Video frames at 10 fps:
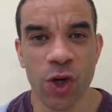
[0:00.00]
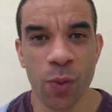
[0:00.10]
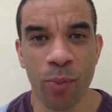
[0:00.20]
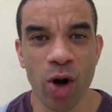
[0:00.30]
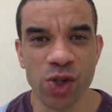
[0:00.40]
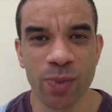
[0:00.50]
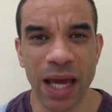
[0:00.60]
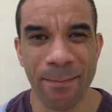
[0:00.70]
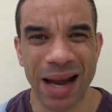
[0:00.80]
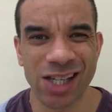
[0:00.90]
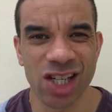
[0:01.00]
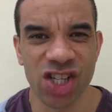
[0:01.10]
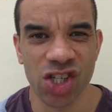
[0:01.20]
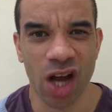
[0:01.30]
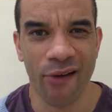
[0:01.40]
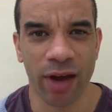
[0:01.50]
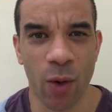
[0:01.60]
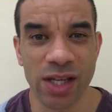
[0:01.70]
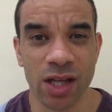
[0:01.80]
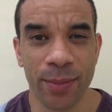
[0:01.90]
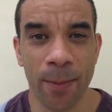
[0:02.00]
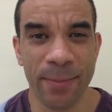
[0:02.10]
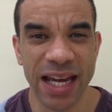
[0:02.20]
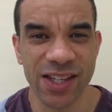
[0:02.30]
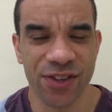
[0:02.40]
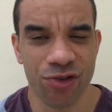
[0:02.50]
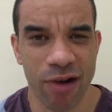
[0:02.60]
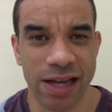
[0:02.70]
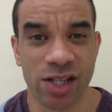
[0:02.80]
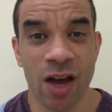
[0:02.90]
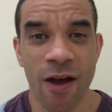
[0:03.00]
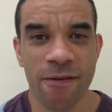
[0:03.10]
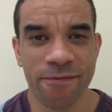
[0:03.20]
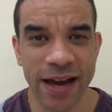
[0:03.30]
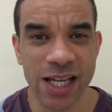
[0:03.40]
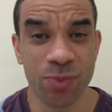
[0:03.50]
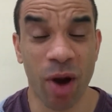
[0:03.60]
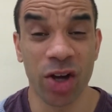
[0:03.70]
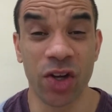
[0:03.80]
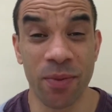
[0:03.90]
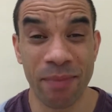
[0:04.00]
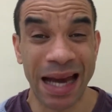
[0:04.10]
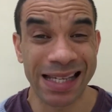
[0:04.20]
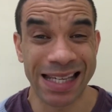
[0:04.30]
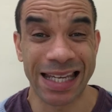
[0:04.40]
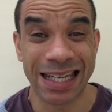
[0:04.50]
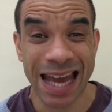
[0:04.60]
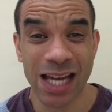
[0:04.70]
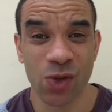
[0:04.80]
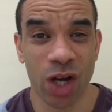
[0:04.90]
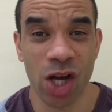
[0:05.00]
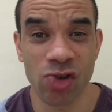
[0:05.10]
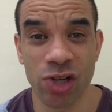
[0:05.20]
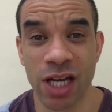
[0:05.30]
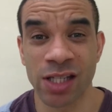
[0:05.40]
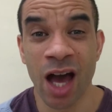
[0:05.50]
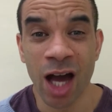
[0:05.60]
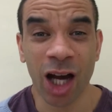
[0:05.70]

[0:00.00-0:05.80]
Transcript: you possibly imagine a scenario where some of the biggest threats faced by humanity in the next 100 years